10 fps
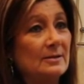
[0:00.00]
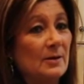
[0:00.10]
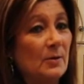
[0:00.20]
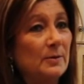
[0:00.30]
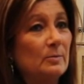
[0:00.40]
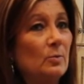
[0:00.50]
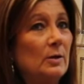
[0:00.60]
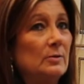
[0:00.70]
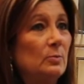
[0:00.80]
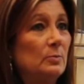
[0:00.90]
told them
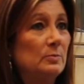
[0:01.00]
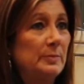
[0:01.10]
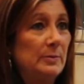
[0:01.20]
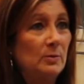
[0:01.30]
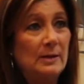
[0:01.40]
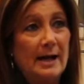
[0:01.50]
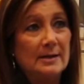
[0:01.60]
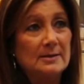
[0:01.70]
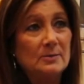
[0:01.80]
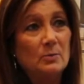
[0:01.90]
what people
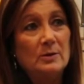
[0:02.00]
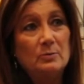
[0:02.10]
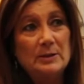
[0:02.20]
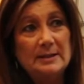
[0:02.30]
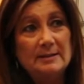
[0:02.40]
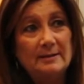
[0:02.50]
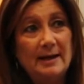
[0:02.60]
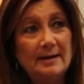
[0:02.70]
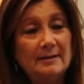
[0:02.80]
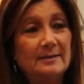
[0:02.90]
liked and what we didn't
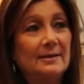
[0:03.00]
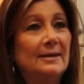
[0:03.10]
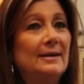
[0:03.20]
like.